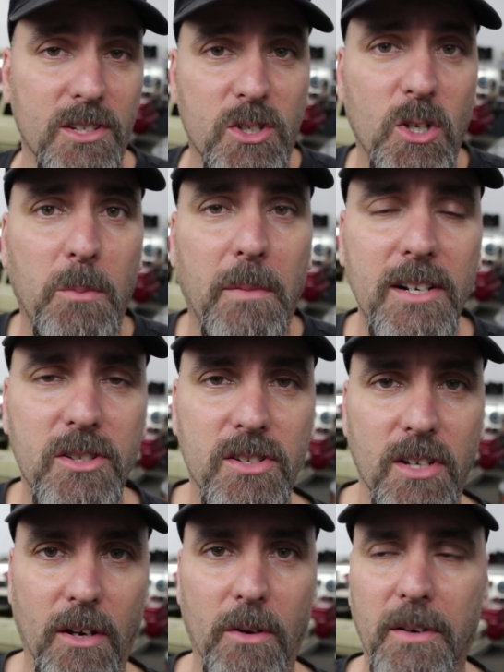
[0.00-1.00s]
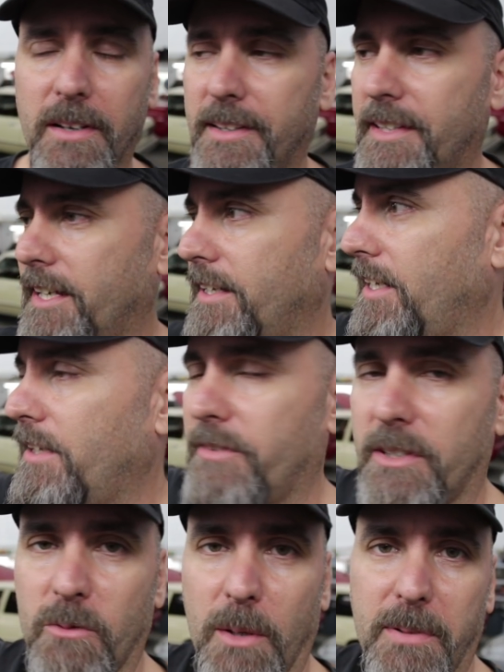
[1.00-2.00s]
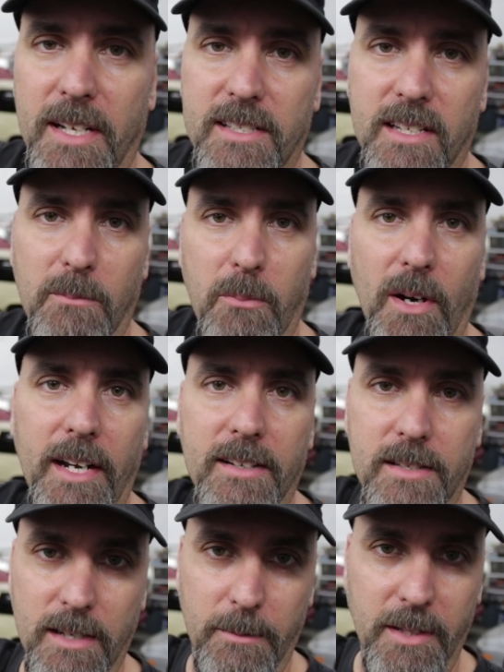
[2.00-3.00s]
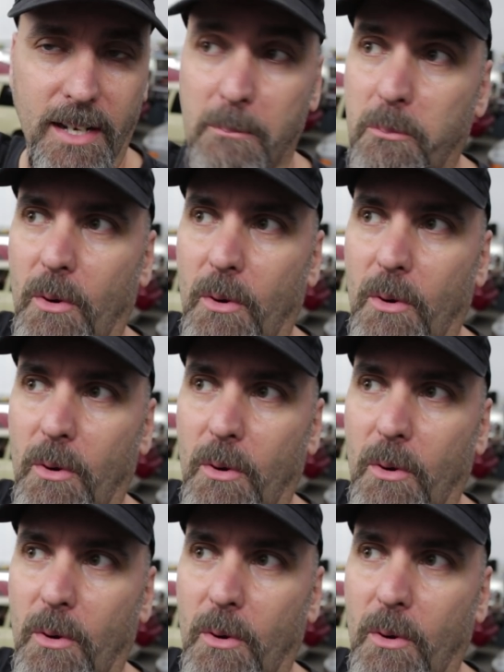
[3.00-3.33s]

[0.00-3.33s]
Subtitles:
so much so that even replacing a brake assembly,